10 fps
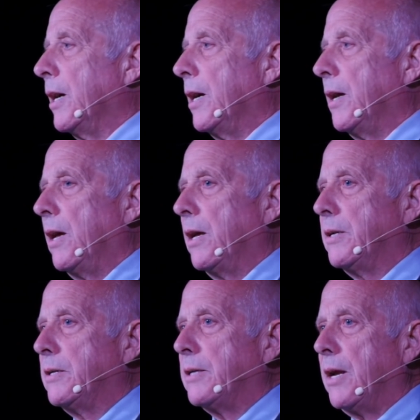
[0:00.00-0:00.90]

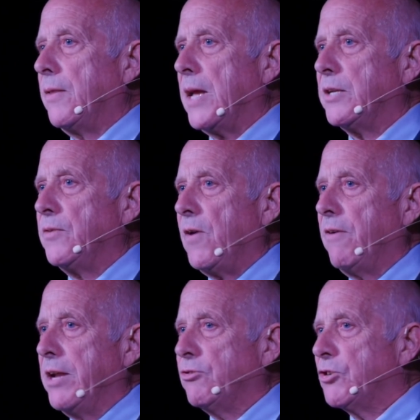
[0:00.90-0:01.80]
And that's a
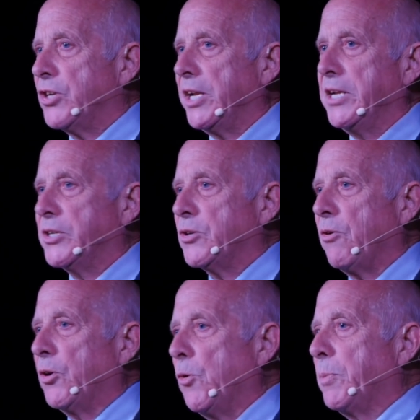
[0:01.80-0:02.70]
very interesting
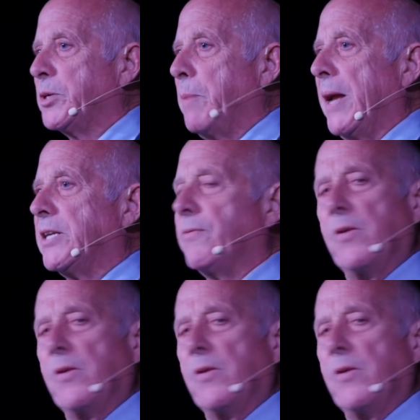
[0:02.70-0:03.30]
historical perspective.